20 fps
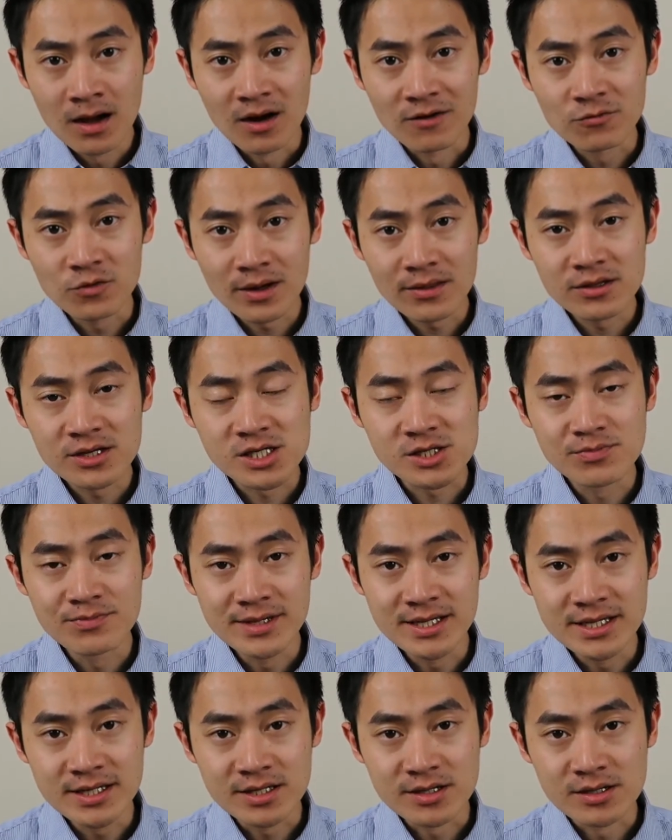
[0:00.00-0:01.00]
of what the
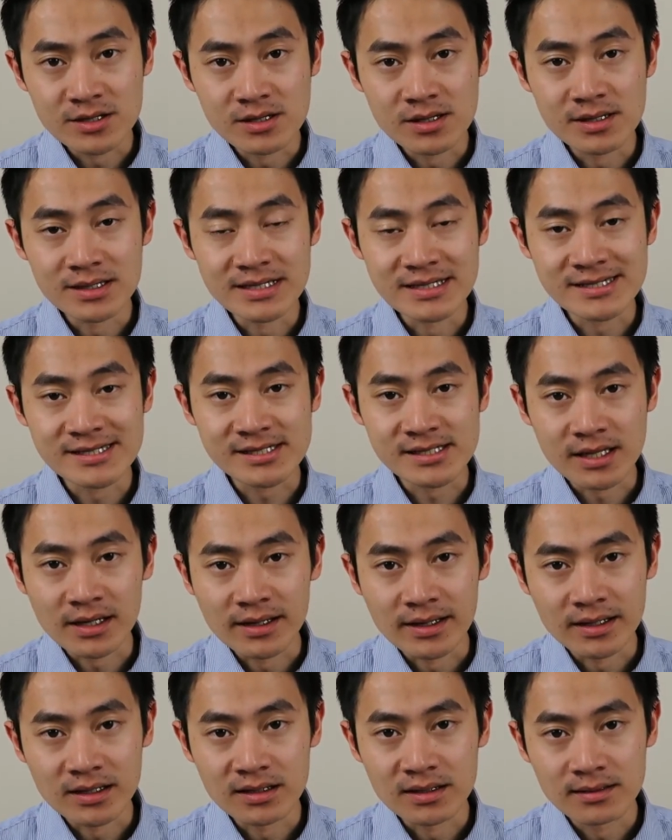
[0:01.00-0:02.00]
speaker is
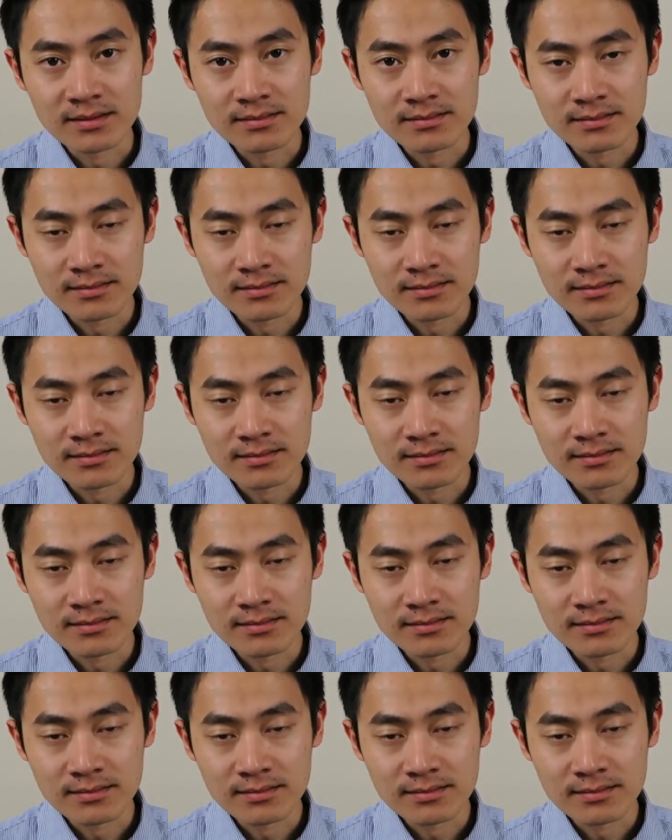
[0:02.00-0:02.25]
saying.